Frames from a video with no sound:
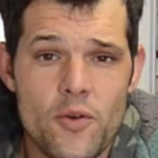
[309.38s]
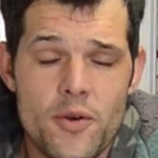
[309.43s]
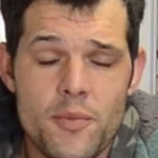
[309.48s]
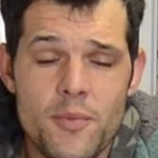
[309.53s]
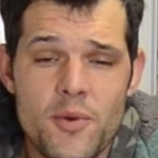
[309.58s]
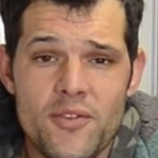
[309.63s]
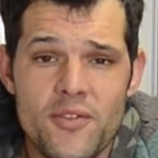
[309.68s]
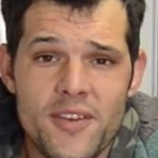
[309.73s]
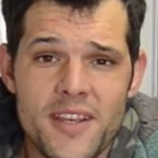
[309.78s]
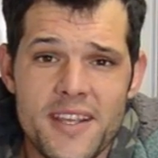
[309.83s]

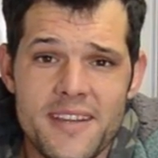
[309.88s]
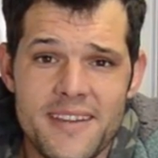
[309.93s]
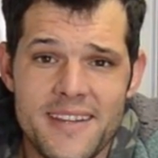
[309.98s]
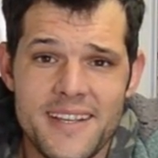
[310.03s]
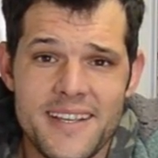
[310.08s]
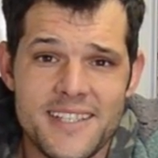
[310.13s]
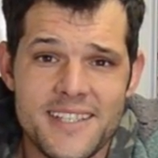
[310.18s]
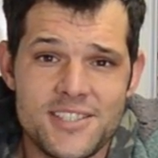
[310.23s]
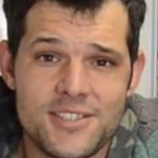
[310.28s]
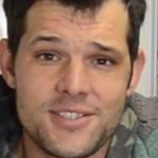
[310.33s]
removing
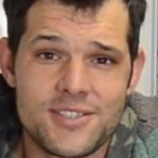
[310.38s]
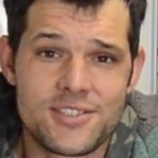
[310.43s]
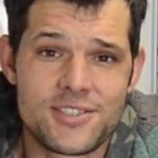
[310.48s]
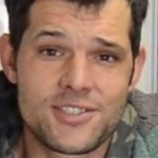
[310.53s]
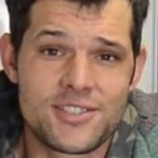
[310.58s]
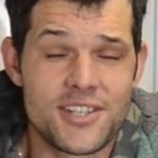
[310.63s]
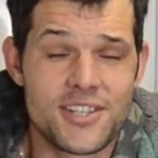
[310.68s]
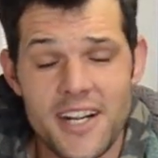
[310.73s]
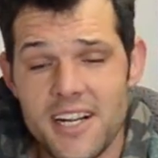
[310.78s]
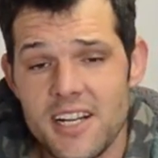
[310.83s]
the
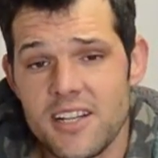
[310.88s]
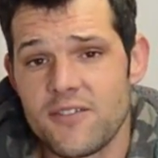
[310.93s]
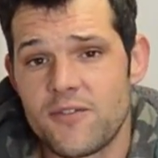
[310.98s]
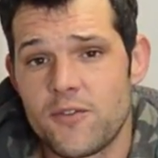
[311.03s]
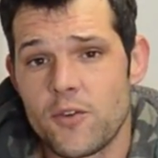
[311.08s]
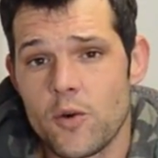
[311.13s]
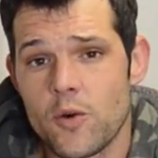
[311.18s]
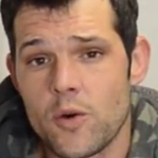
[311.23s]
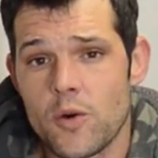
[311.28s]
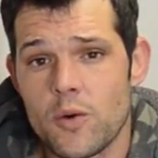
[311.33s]
trailer
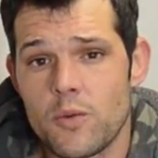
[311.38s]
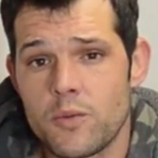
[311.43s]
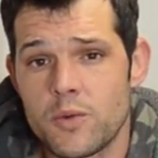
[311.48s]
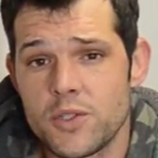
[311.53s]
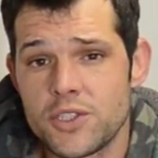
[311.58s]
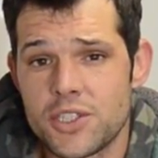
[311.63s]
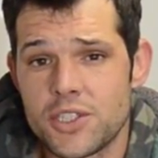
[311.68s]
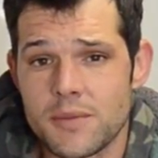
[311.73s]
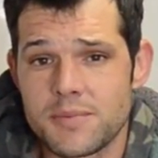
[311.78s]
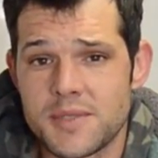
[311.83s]
for
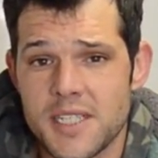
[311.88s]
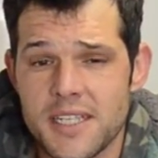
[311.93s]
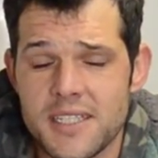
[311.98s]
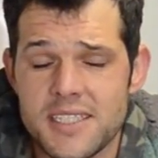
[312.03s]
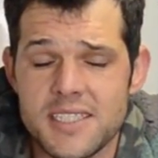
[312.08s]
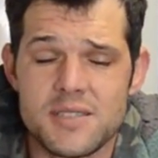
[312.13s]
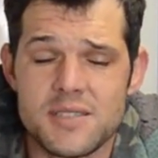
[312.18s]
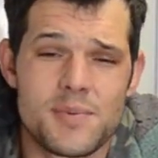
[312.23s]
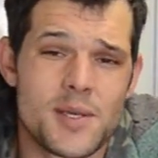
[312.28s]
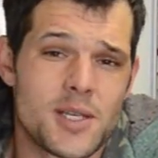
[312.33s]
Woodshop
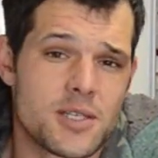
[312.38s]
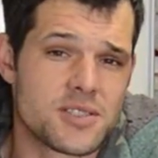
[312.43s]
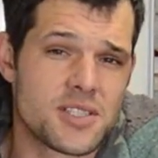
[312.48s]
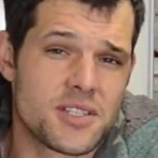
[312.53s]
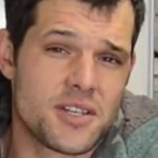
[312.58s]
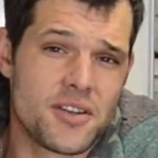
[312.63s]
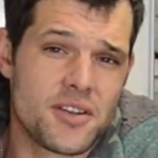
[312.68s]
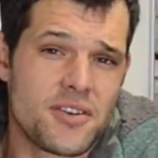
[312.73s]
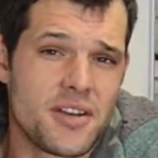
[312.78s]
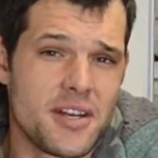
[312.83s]
Junkies because I
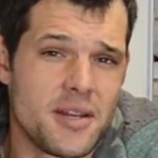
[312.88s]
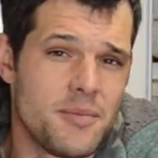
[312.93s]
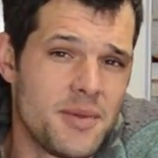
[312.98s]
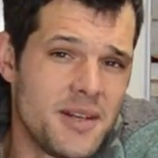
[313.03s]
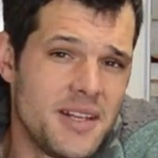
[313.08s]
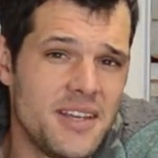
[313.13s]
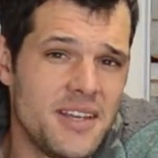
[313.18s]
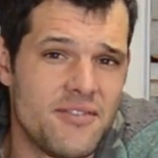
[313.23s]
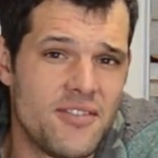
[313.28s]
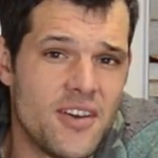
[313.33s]
don't really
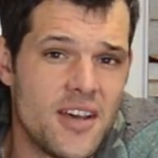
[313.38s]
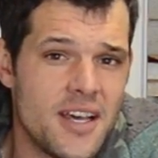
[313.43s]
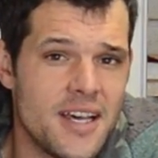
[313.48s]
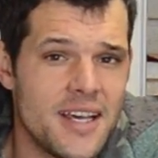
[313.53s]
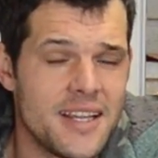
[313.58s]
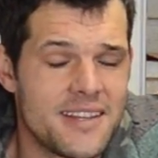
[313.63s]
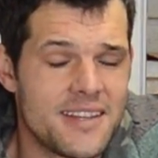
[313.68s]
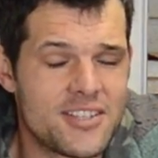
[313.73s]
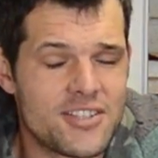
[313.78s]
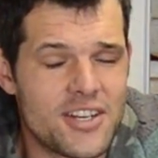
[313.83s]

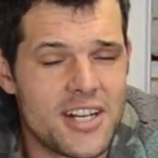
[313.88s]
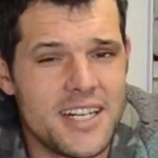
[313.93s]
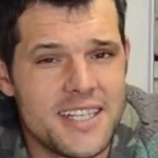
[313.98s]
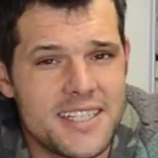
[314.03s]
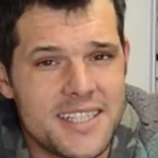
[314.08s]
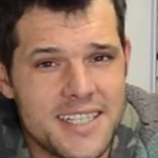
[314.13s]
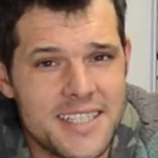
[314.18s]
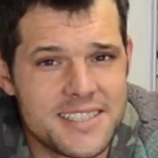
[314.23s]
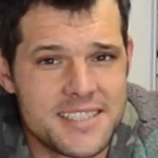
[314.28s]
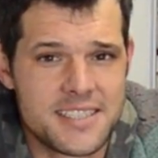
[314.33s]
believe the
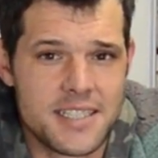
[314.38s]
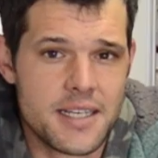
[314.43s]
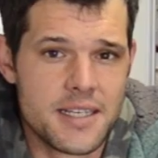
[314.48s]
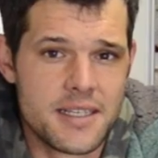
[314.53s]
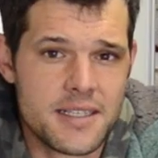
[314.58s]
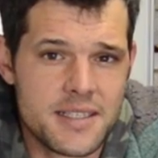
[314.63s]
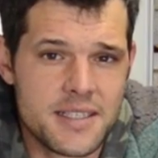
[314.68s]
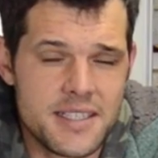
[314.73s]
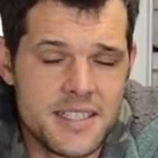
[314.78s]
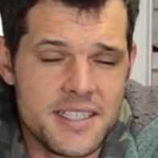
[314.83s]
trailer does
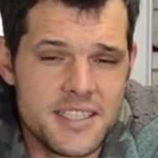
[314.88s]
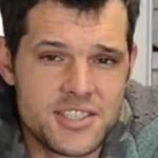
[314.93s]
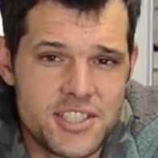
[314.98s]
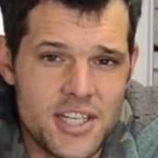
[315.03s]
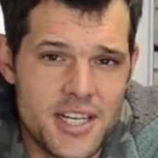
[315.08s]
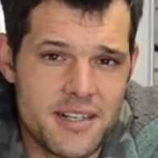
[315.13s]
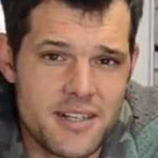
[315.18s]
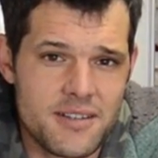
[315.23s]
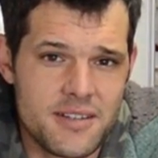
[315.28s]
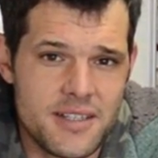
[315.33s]
the
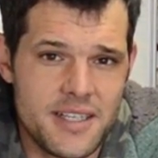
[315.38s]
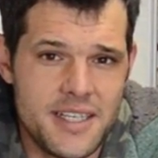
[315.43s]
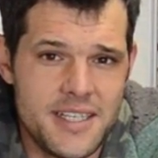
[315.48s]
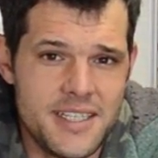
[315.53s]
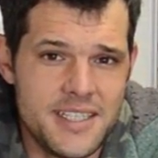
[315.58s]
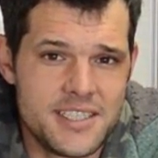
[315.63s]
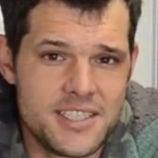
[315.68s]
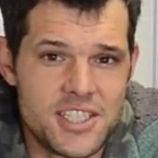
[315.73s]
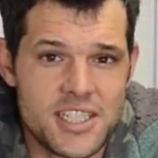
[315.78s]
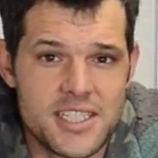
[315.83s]
channel
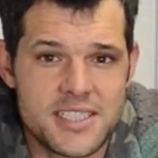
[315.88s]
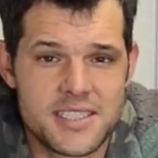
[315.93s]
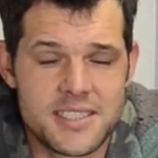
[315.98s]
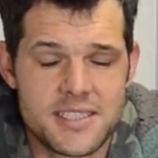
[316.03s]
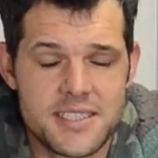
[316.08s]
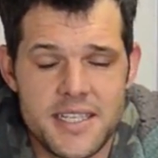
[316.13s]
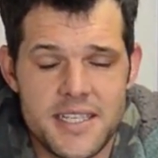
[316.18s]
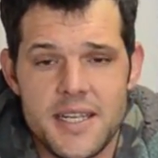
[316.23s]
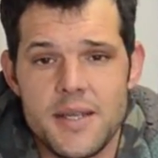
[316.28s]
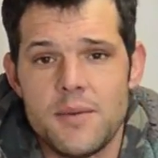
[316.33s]
any
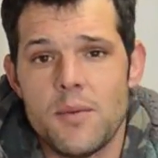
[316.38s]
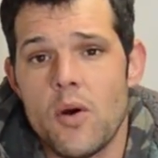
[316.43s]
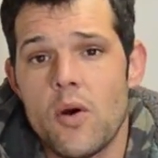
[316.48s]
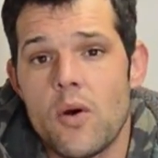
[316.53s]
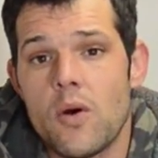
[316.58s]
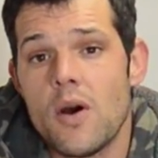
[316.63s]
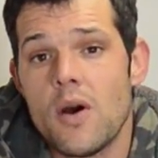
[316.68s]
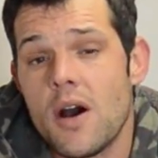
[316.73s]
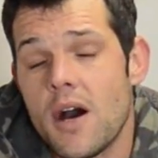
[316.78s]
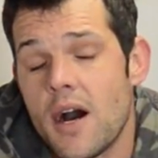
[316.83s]
justice
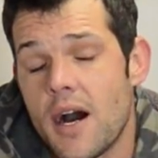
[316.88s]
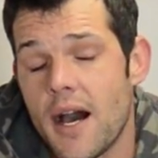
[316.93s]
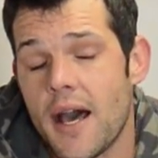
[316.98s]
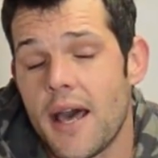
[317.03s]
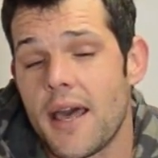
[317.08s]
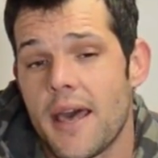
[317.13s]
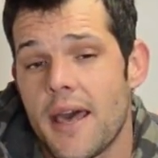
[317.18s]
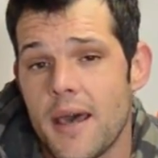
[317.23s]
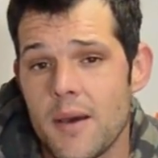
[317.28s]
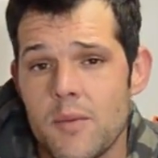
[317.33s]
anymore.
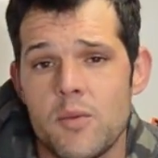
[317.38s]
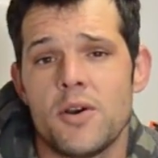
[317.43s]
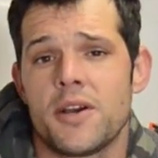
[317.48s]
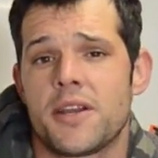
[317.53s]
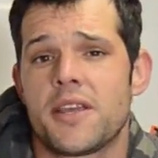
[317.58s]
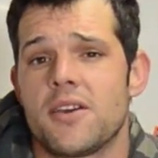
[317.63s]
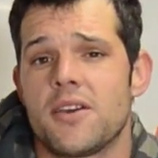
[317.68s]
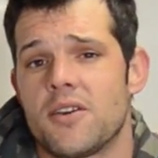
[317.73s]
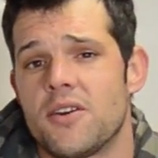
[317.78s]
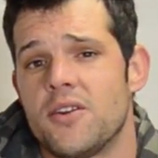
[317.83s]
I am
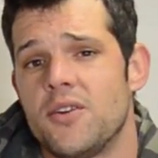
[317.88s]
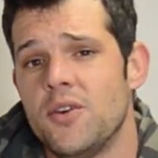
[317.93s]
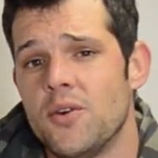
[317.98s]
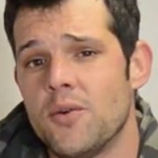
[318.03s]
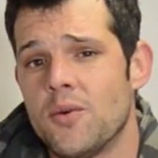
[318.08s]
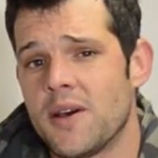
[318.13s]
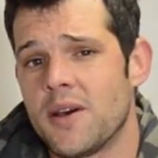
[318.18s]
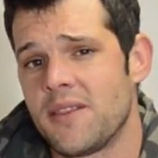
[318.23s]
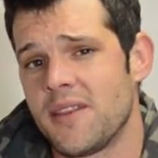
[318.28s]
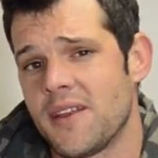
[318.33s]
working on a
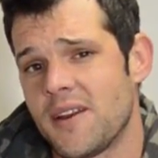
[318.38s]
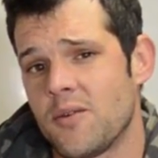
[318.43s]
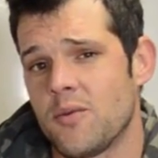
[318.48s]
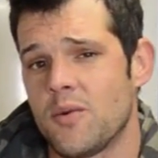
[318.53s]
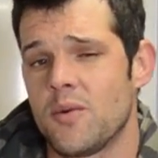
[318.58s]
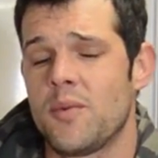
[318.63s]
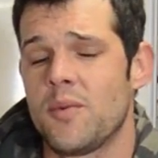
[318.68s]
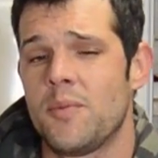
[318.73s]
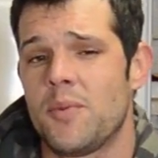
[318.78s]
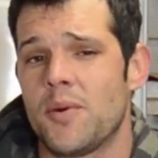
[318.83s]
new one that I
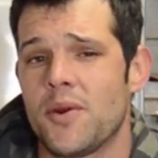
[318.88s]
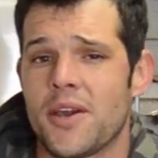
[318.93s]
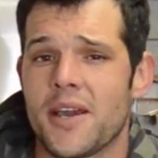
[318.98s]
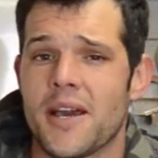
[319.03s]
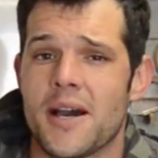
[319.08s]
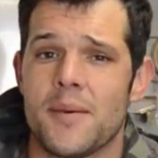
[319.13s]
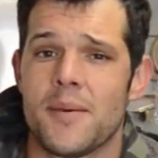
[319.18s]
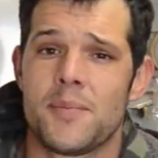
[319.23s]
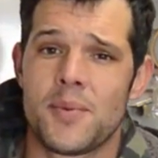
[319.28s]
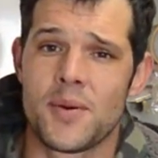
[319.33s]
will be putting
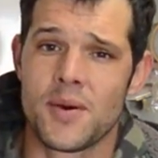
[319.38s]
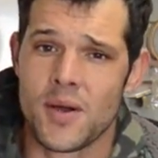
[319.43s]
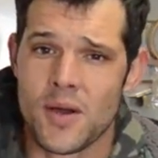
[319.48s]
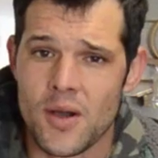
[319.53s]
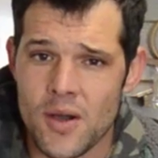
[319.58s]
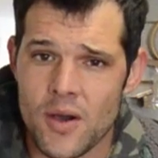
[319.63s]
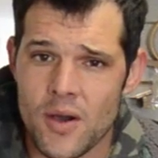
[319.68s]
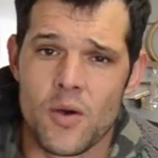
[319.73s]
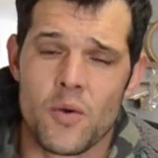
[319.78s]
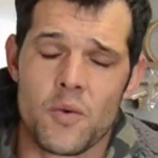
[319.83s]
up
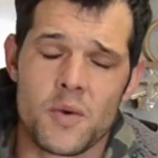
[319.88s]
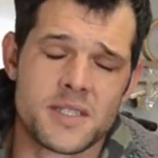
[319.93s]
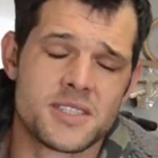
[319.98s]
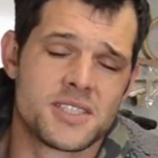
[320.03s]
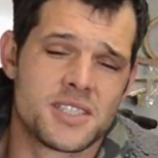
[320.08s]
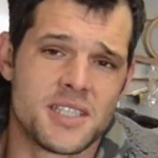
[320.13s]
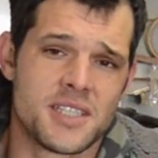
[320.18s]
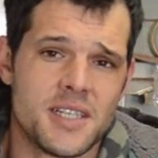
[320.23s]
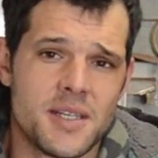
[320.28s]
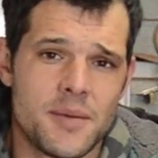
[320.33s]

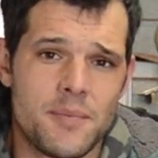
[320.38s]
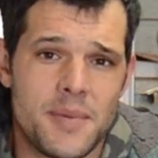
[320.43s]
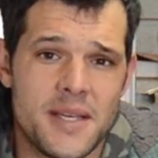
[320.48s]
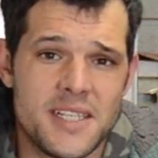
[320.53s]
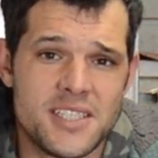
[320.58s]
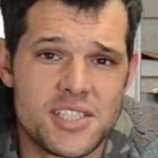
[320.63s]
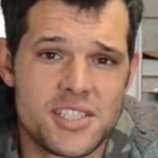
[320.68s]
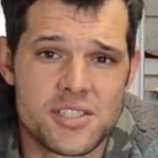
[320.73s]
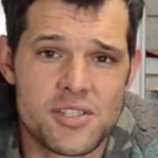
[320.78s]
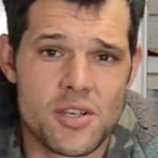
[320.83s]
once the
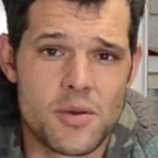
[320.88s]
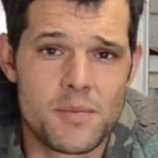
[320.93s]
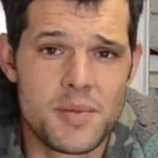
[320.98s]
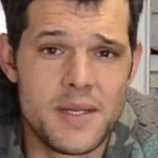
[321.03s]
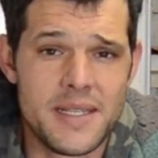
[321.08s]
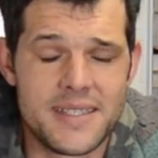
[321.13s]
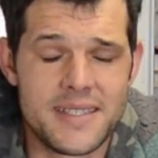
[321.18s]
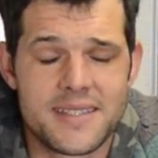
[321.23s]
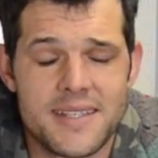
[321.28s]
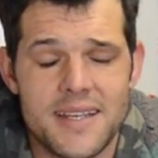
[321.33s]
bench is
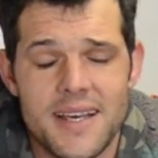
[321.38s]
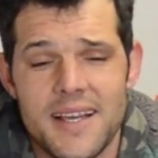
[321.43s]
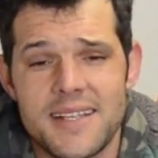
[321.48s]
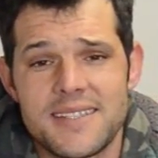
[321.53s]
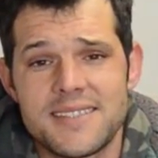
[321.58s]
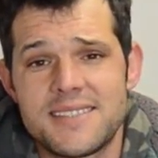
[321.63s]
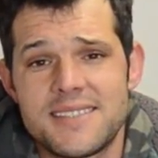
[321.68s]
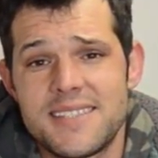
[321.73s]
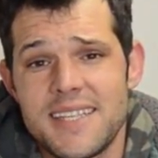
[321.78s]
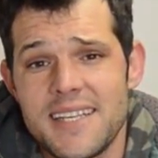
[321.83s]
complete.
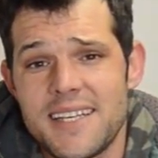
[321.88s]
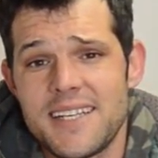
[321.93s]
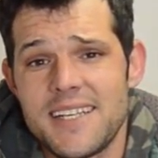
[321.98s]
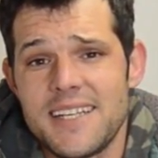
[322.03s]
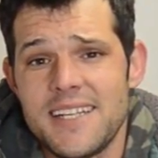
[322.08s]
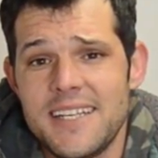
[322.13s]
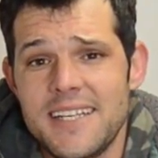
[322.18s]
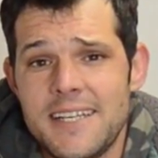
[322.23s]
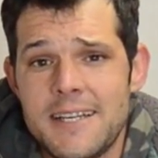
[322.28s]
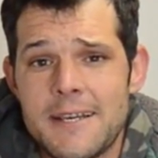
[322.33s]
And
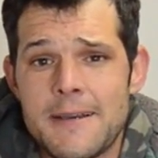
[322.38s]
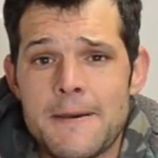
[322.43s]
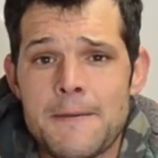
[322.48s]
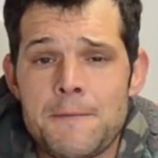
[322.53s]
secondly,